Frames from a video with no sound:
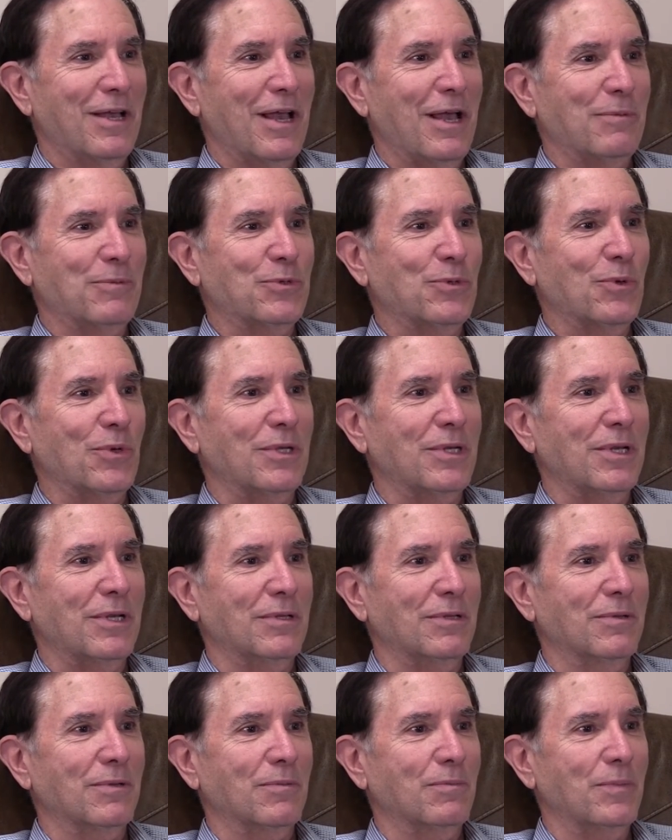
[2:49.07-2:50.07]
I'm doing
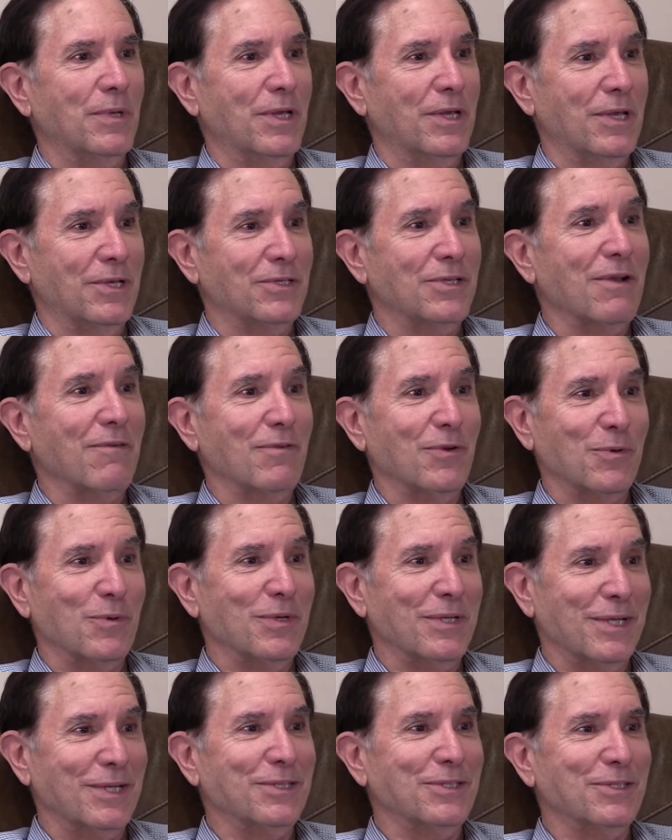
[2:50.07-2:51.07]
it because
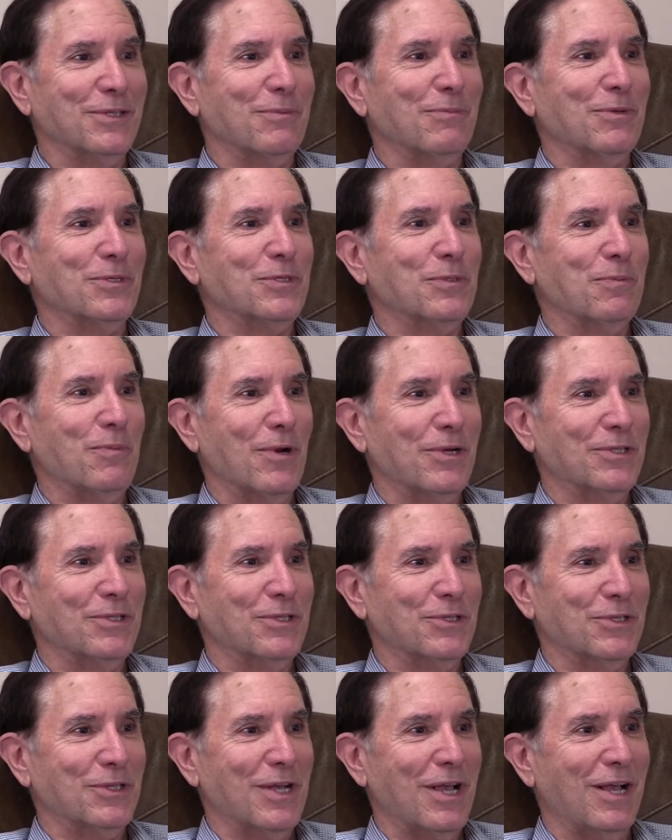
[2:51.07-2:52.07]
everyone is someone's
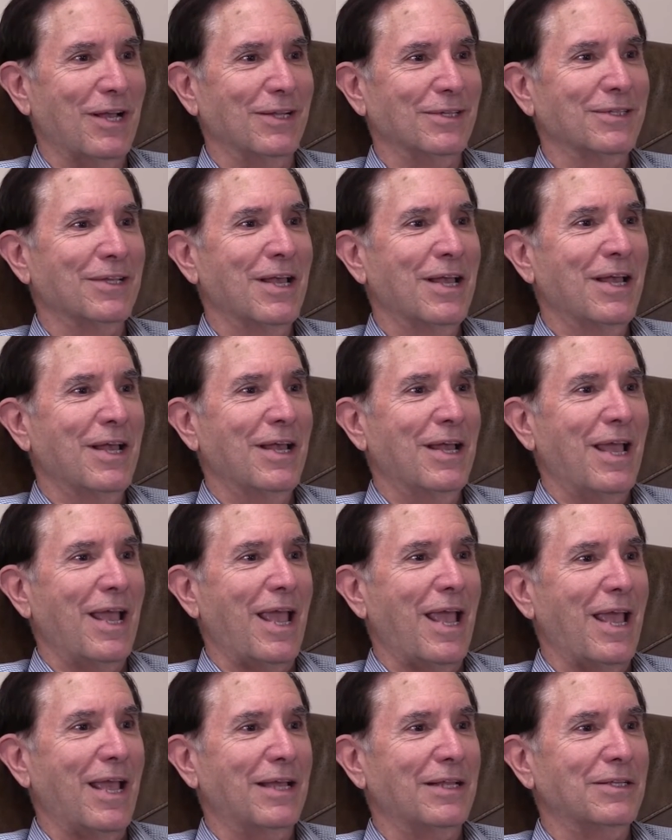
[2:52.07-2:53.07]
precious child
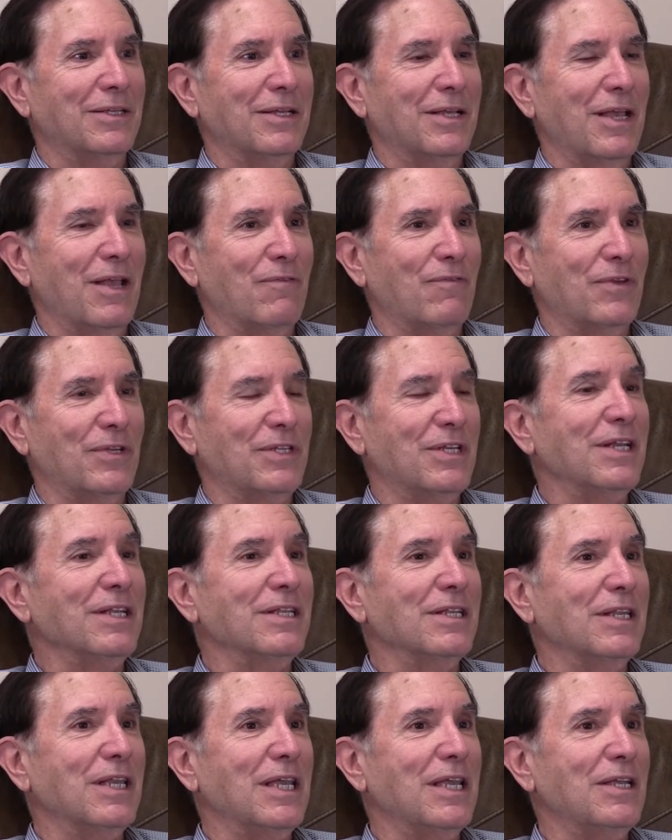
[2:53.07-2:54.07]
and if it
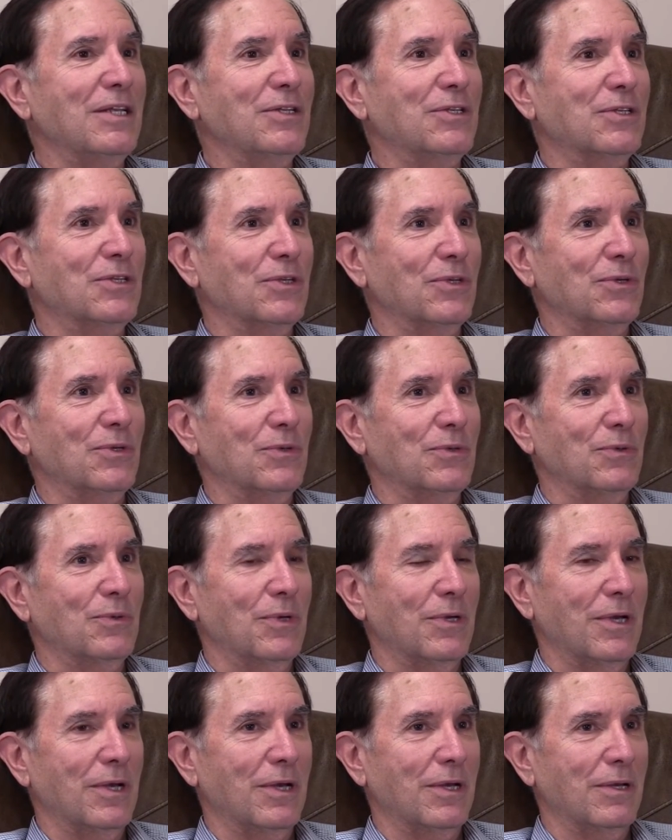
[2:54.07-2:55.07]
didn't lead
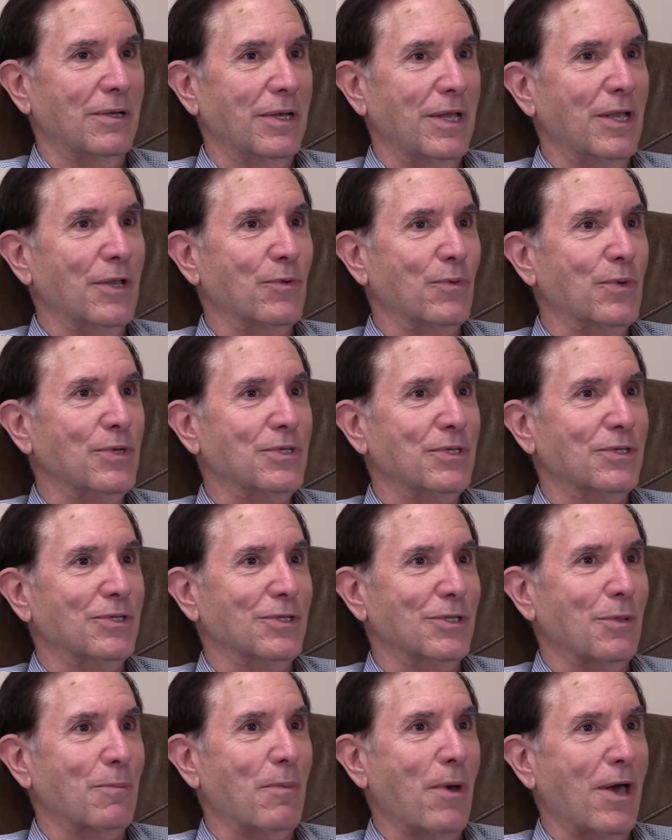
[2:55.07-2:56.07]
to uh,
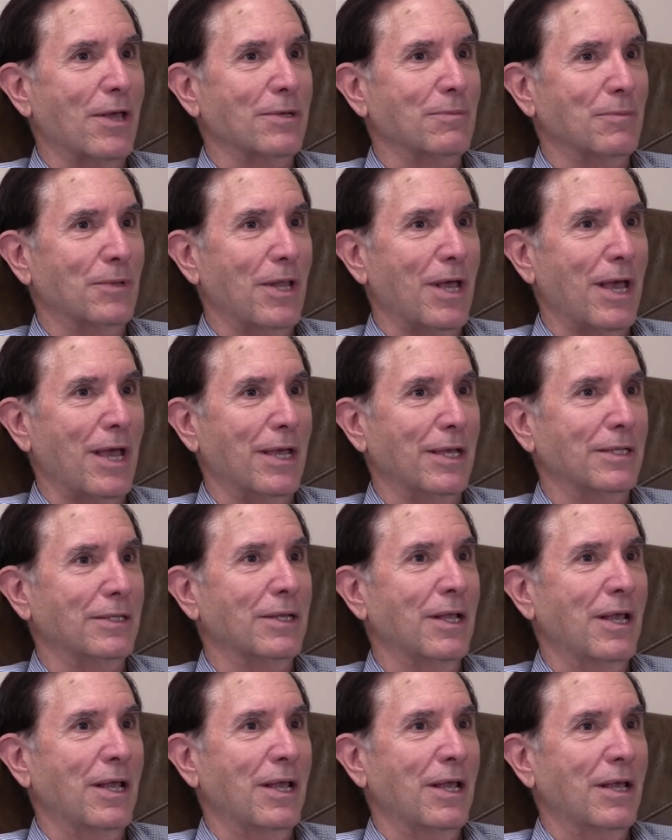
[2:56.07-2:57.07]
increases in the bottom
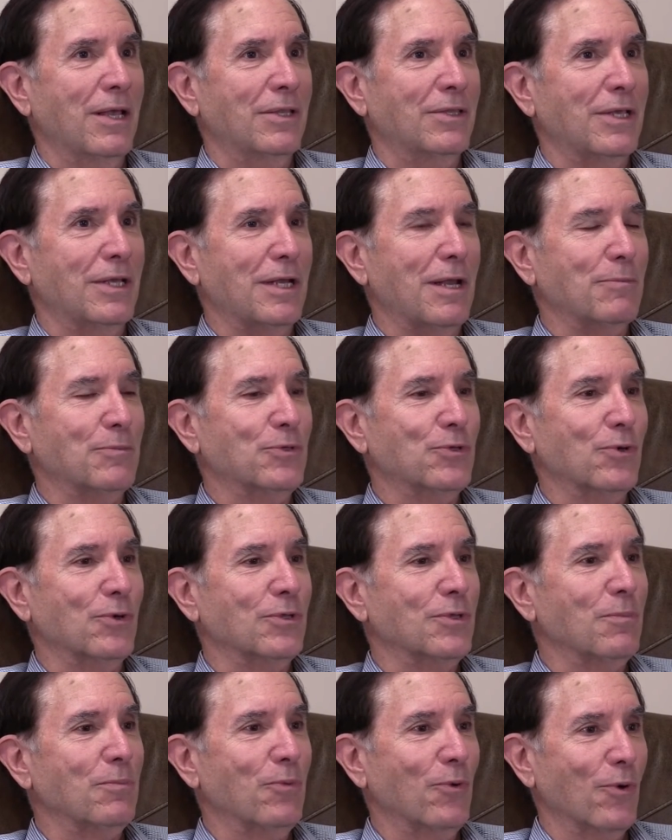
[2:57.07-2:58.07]
line, then I'm
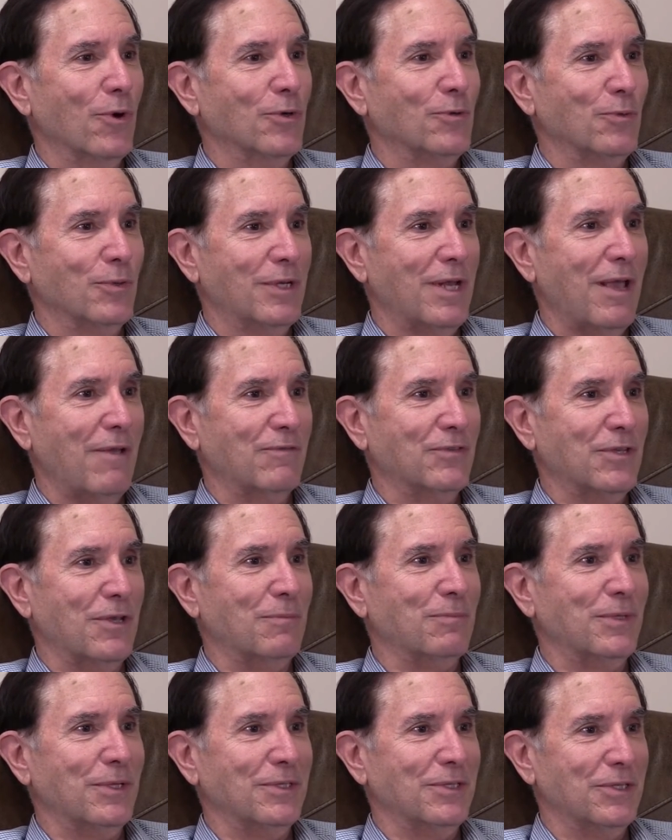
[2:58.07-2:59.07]
sure the board would have
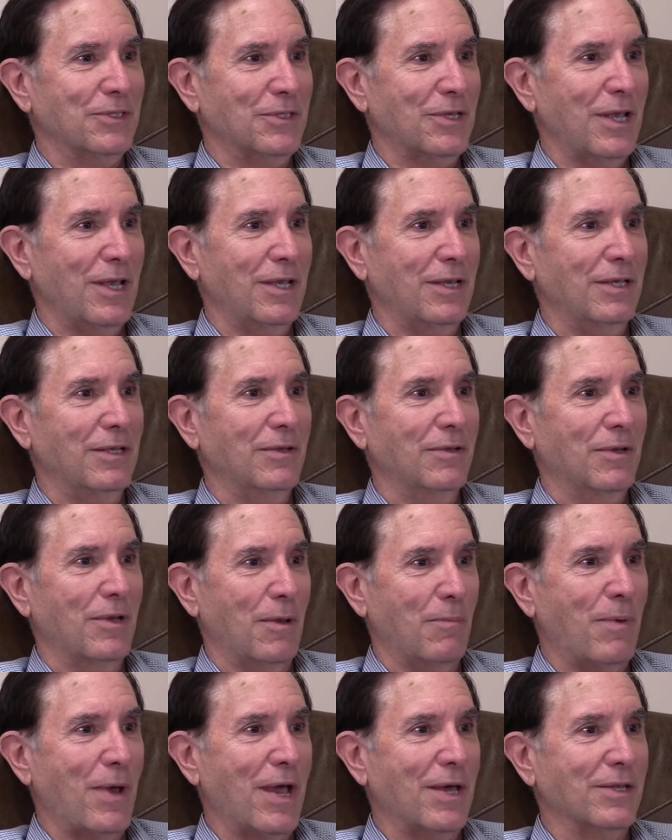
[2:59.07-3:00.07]
something to say
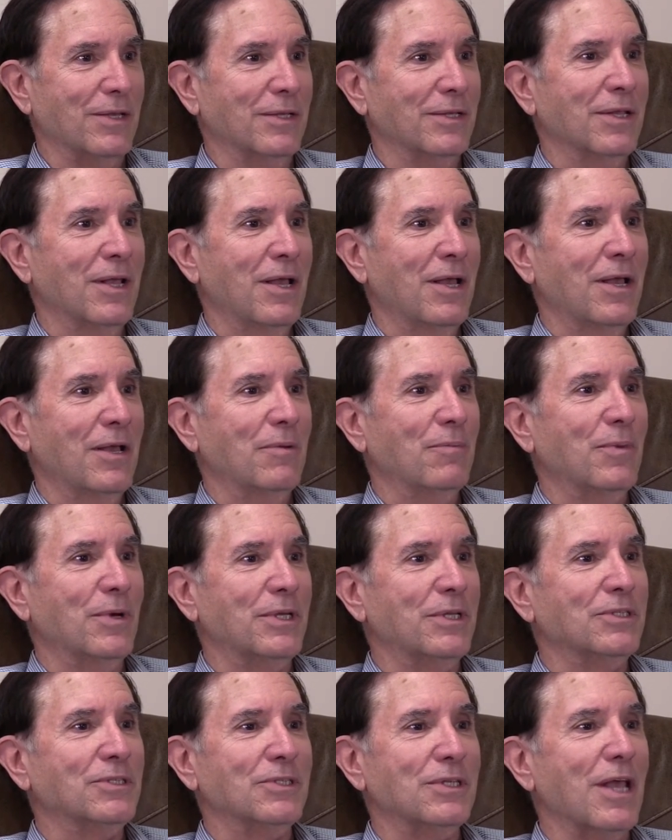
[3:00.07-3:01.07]
about it,
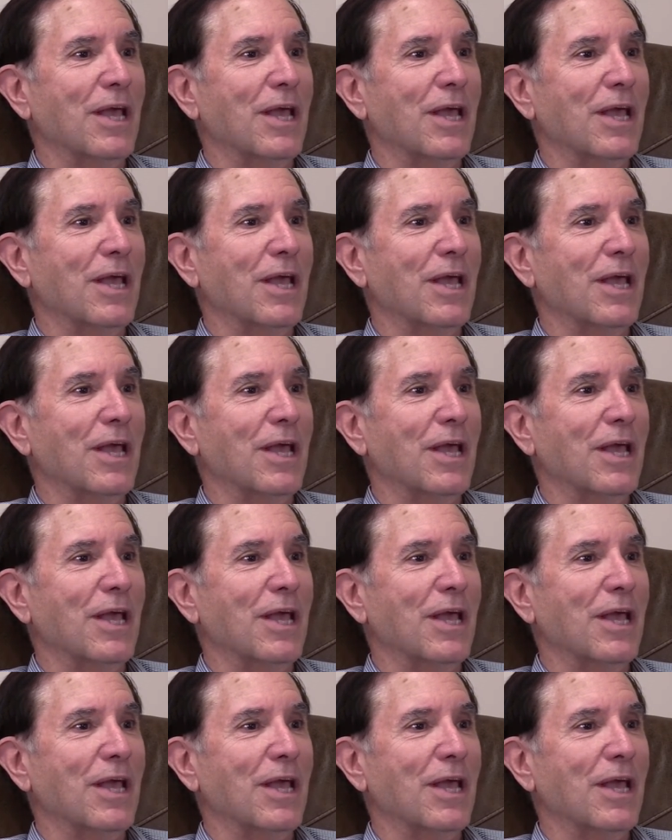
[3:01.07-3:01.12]
but it's